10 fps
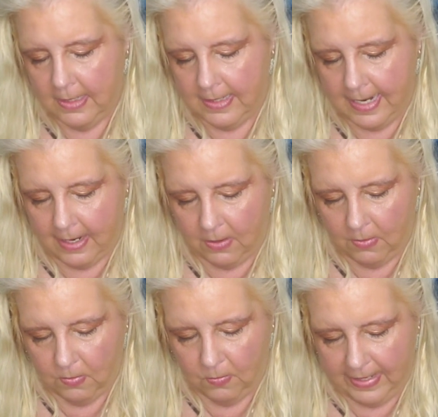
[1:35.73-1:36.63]
Now,
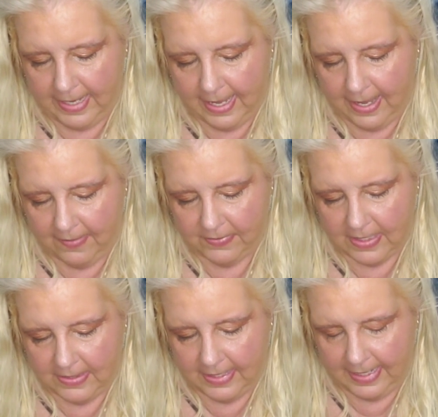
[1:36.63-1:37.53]
we have
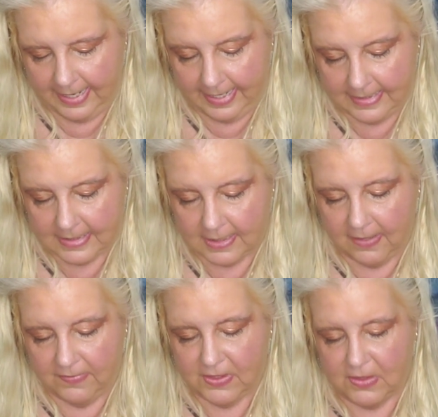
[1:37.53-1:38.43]
the Ace
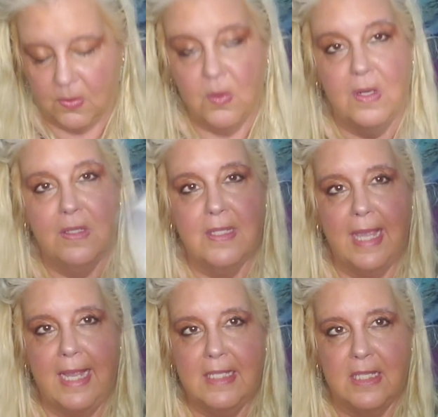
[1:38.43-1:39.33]
of Swords.
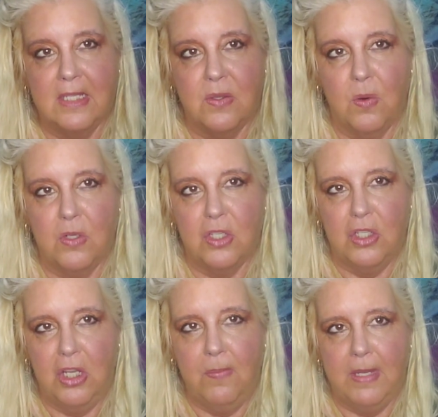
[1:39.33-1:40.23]
Ace of Swords.
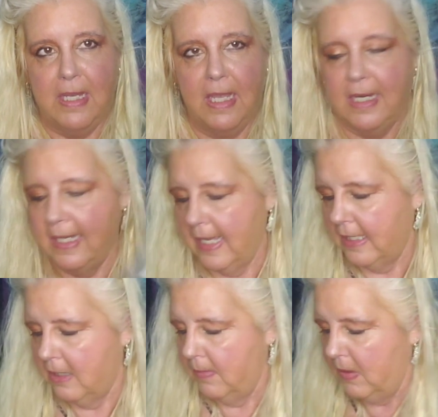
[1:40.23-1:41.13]
New beginning
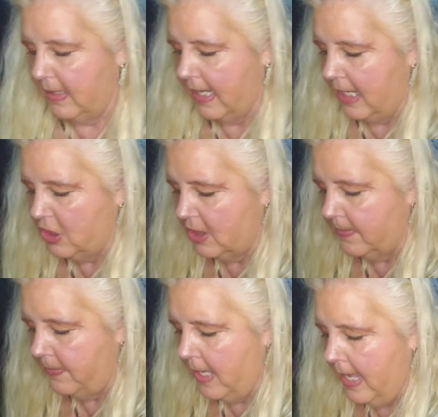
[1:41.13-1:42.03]
in communication.